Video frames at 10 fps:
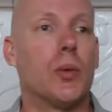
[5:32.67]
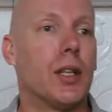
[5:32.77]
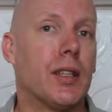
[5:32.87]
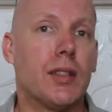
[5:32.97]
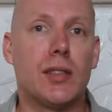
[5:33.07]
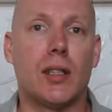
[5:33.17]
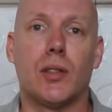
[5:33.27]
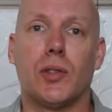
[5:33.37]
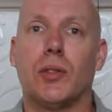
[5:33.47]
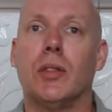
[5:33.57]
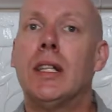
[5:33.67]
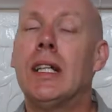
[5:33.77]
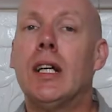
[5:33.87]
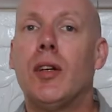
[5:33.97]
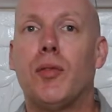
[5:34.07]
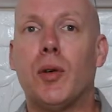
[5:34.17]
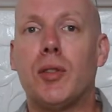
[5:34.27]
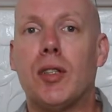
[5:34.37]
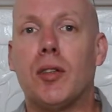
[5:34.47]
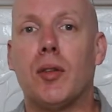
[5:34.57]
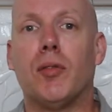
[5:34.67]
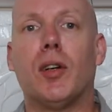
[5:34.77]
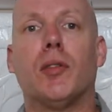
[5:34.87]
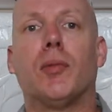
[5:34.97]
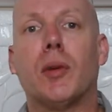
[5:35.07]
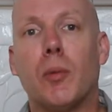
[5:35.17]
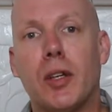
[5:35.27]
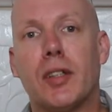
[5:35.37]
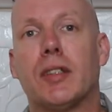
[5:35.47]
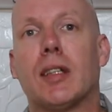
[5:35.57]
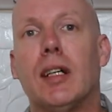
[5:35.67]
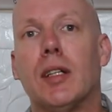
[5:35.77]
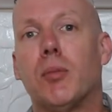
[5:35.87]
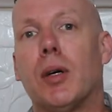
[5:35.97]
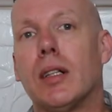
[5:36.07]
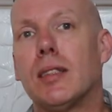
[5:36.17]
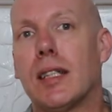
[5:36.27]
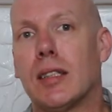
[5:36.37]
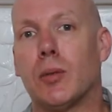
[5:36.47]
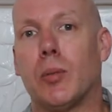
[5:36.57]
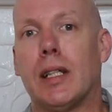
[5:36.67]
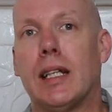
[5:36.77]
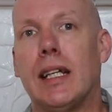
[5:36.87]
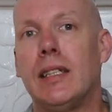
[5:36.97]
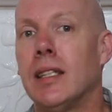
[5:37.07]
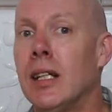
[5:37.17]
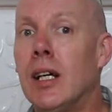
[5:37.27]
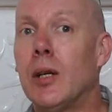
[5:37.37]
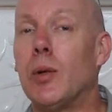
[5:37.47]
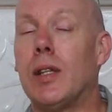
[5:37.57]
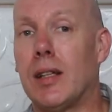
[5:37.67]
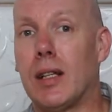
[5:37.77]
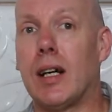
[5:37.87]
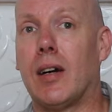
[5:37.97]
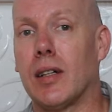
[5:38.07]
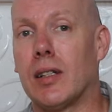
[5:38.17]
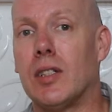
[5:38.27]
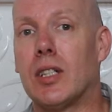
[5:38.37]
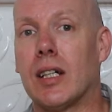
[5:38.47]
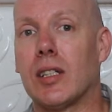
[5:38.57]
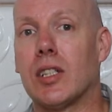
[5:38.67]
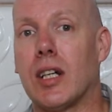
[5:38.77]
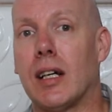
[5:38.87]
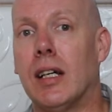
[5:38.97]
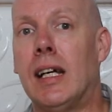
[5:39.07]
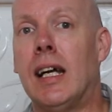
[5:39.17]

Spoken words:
What are the social forces involved? What is the kind of politics we need within the current conjuncture?